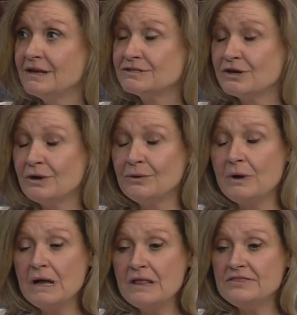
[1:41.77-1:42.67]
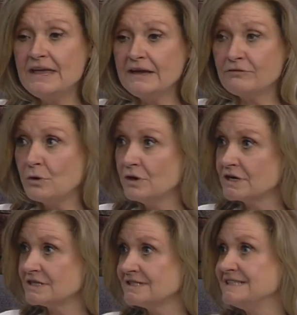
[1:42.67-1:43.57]
So they, of
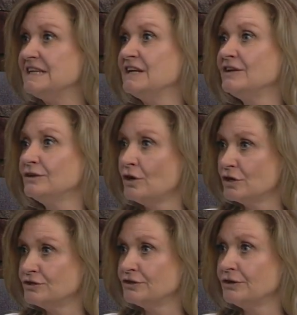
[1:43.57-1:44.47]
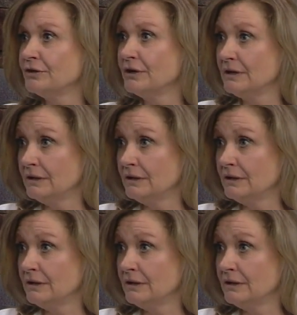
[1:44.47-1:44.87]
course, needed a larger,